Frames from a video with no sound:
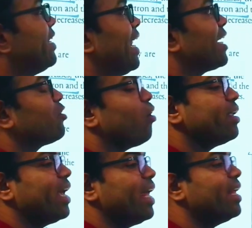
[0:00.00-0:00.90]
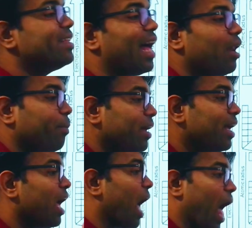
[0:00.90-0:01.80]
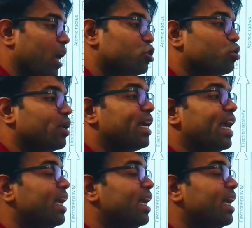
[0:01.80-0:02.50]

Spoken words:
The electron gain enthalpy actually